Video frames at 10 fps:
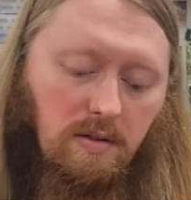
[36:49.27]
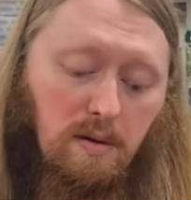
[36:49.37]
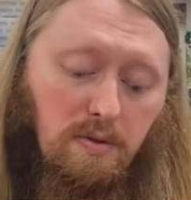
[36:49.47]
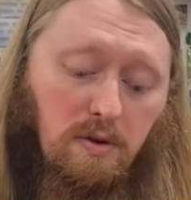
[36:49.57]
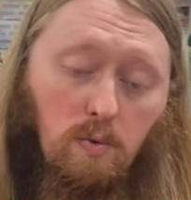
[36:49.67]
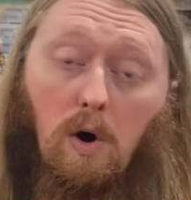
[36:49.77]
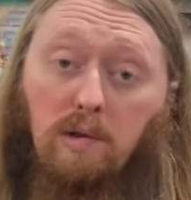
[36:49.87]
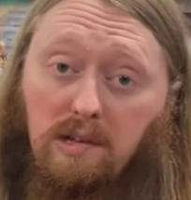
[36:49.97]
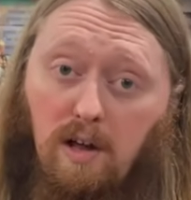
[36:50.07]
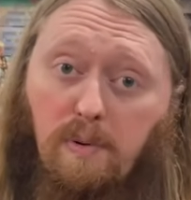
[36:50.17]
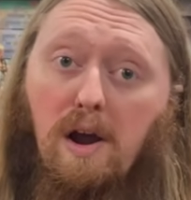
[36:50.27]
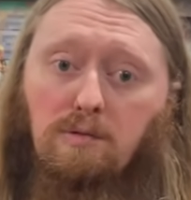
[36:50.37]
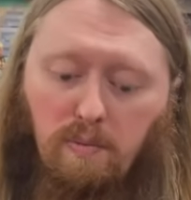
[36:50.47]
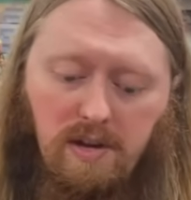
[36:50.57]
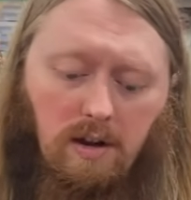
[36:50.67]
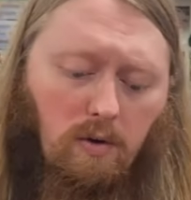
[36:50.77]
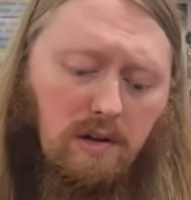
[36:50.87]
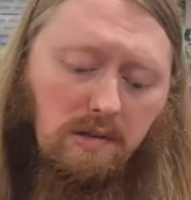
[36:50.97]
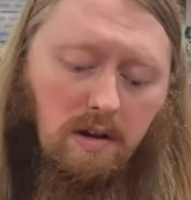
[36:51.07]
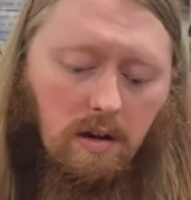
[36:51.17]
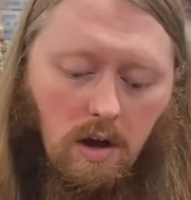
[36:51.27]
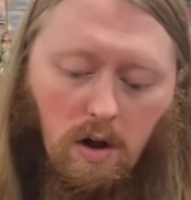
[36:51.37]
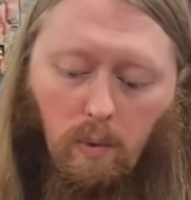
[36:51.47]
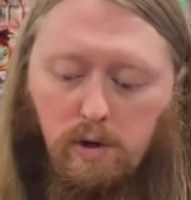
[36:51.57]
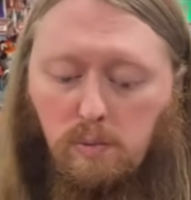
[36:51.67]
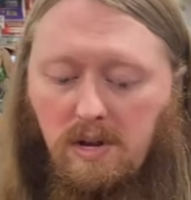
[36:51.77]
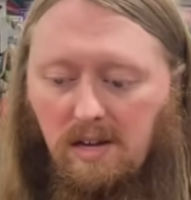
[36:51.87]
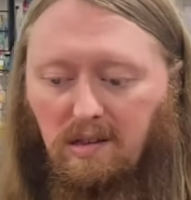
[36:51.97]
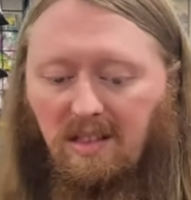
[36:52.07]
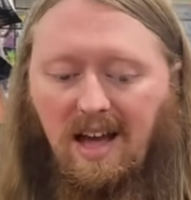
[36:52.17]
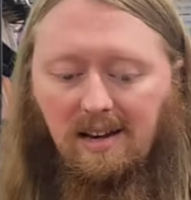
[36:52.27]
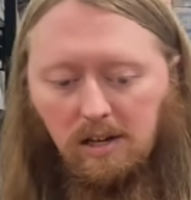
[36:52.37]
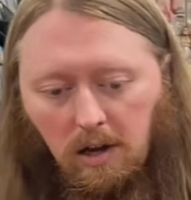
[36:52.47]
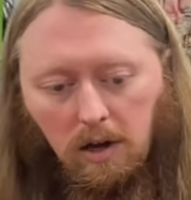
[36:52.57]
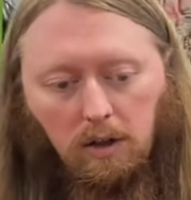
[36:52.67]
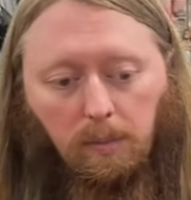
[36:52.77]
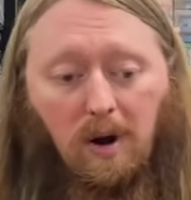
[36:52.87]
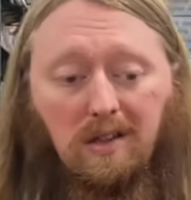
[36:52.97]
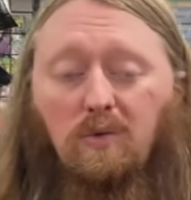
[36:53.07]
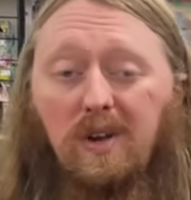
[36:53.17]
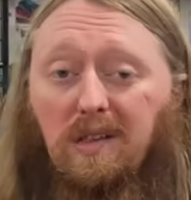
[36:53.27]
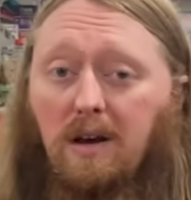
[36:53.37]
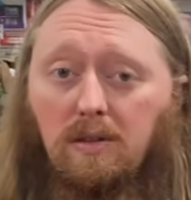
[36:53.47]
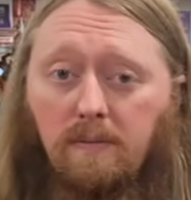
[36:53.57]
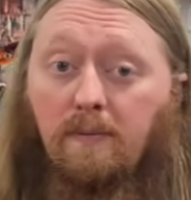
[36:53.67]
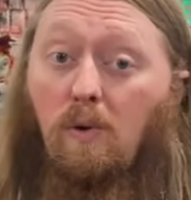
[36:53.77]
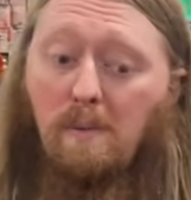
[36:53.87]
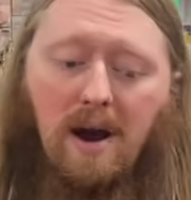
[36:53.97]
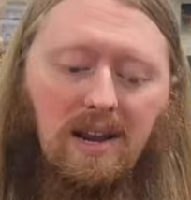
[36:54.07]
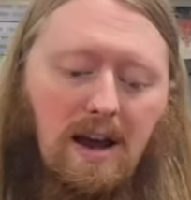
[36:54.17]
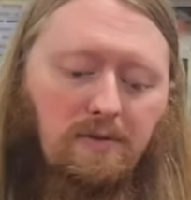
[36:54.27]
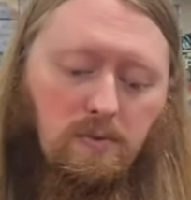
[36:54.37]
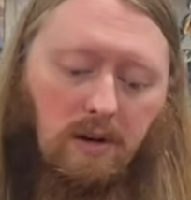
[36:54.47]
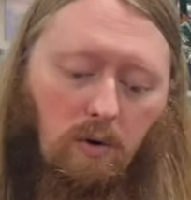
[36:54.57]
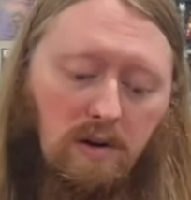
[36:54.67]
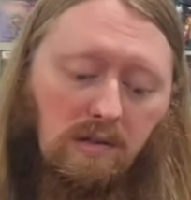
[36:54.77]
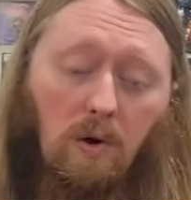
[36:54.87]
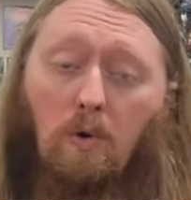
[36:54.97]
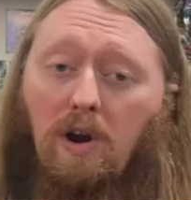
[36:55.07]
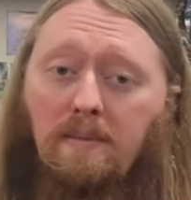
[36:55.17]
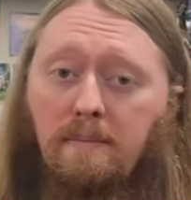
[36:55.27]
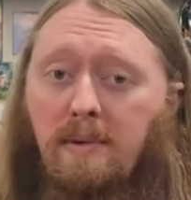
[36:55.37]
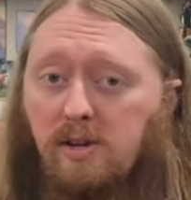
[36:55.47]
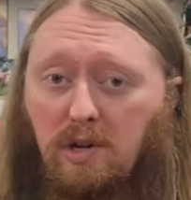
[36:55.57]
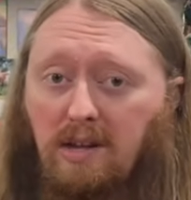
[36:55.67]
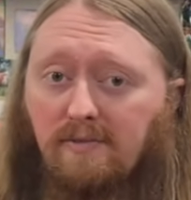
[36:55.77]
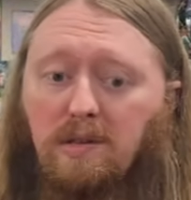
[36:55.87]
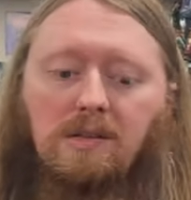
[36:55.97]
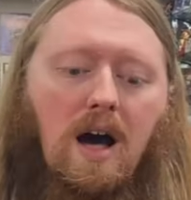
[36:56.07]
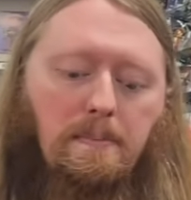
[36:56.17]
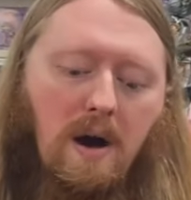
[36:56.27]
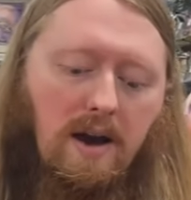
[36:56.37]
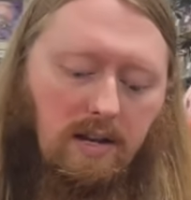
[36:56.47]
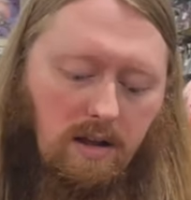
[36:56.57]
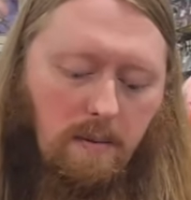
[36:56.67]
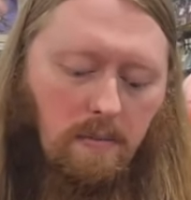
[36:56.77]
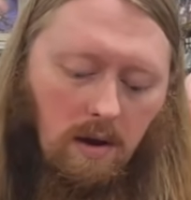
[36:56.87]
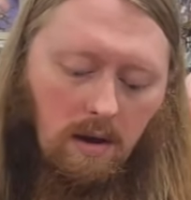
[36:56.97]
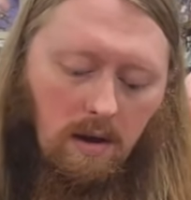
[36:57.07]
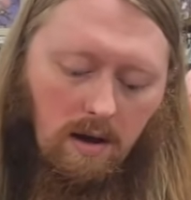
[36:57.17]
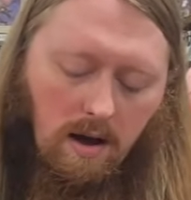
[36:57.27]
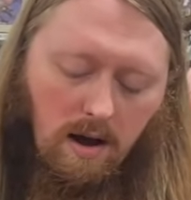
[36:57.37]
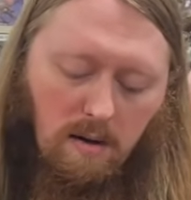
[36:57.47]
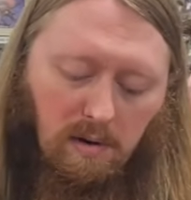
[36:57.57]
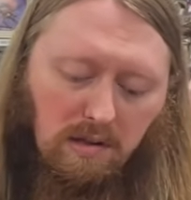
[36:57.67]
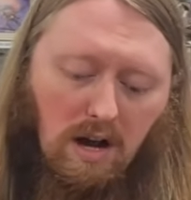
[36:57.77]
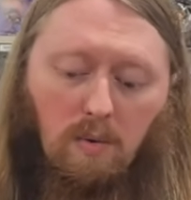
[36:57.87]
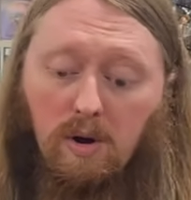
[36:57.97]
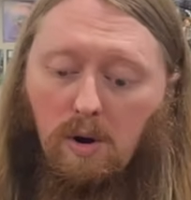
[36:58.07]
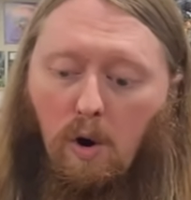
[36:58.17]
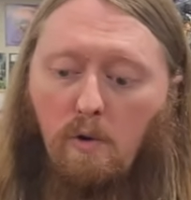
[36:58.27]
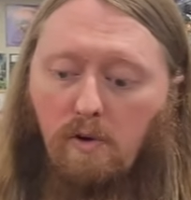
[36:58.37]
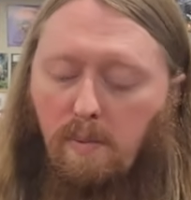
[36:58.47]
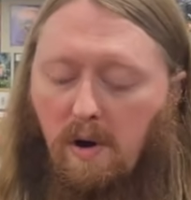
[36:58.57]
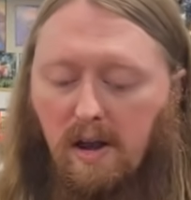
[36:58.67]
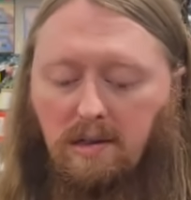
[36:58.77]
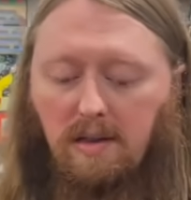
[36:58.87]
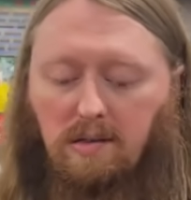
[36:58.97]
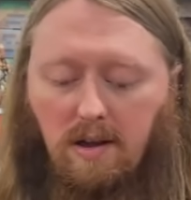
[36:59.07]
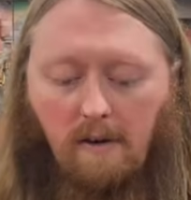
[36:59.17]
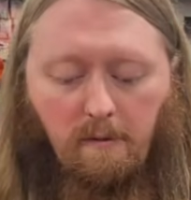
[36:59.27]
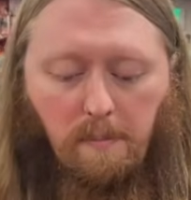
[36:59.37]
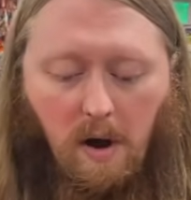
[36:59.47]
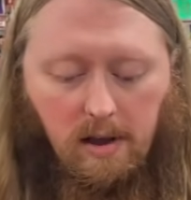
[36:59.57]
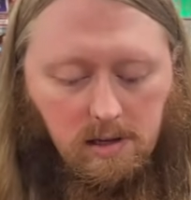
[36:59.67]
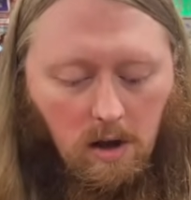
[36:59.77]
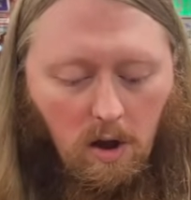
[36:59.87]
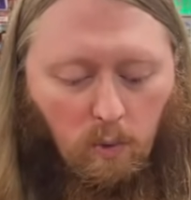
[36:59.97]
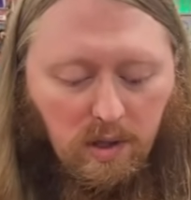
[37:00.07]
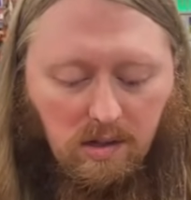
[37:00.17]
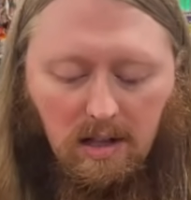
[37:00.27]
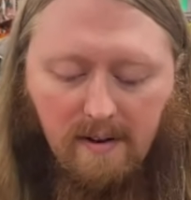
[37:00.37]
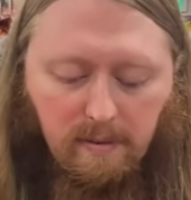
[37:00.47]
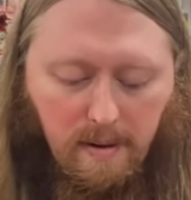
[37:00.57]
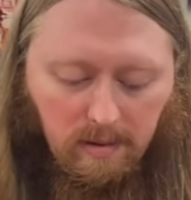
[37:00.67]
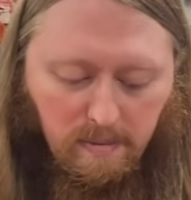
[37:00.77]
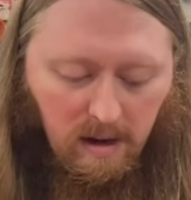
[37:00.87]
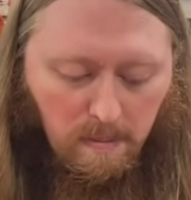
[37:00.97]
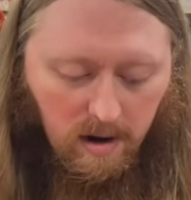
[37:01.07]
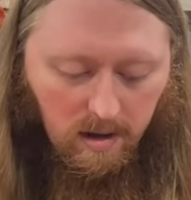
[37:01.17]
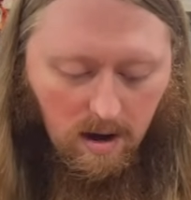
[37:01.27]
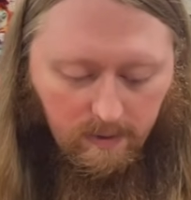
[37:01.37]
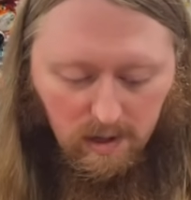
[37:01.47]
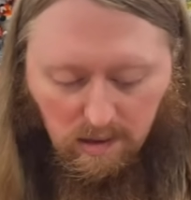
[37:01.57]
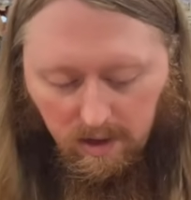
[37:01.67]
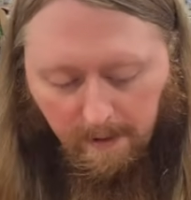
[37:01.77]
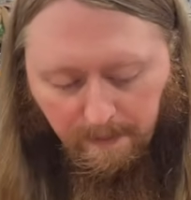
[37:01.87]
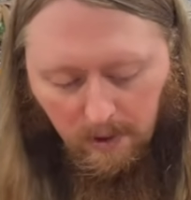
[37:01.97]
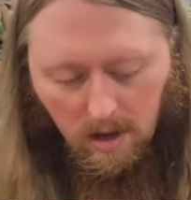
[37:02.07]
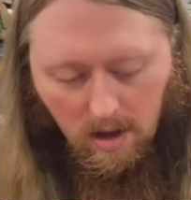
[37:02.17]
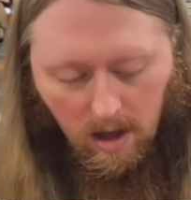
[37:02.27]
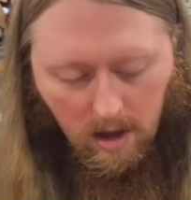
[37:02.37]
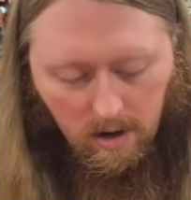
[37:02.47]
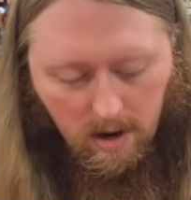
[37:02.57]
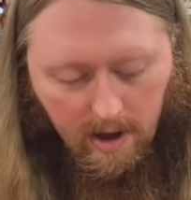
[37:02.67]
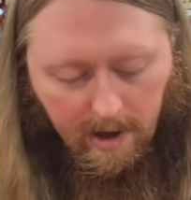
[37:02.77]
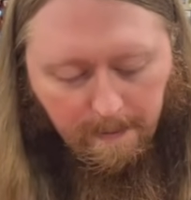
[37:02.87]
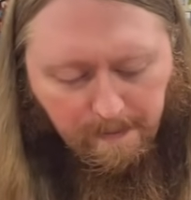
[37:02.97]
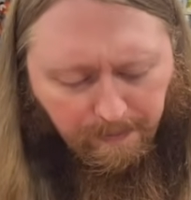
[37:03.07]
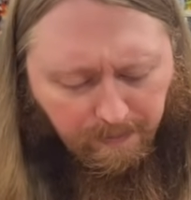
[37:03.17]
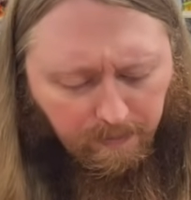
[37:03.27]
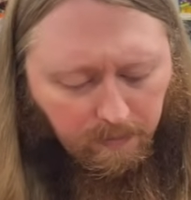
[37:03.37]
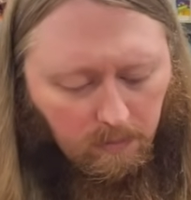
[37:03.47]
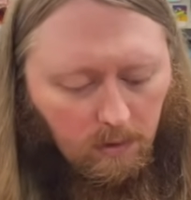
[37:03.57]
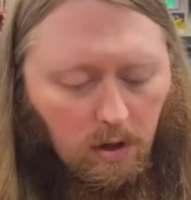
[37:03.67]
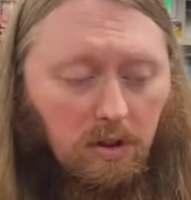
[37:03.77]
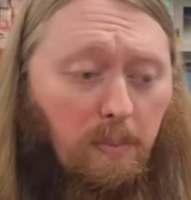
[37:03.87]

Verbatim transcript: The the wholesale price will be increasing, which means that the price we sell them for might have to increase, or I might just have to stop buying them because um, I don't want to overprice this stuff, but we still have to be able to make money, obviously. And uh, the